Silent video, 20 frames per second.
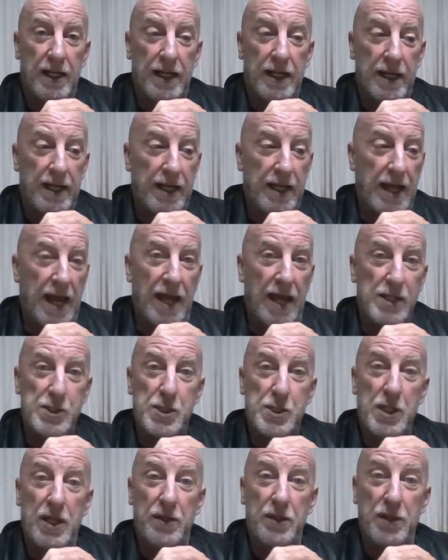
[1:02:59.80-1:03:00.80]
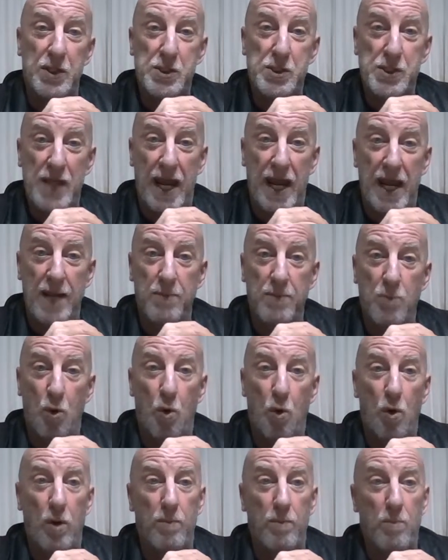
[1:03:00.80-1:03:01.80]
it has the same
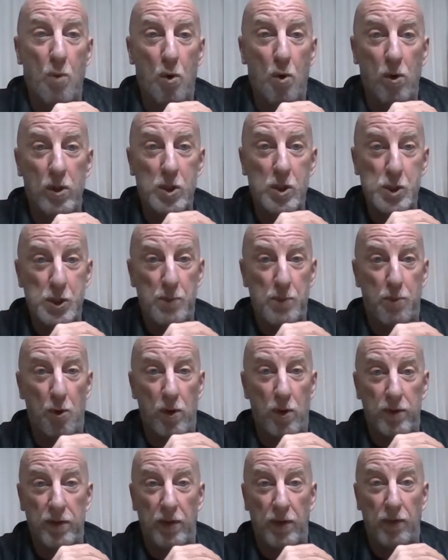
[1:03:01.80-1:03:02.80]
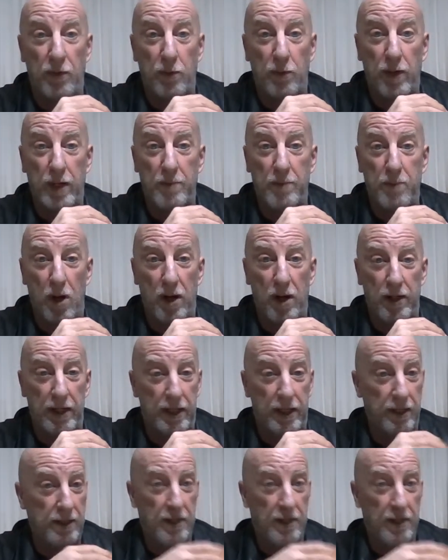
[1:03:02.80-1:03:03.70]
or more support than the Green Party.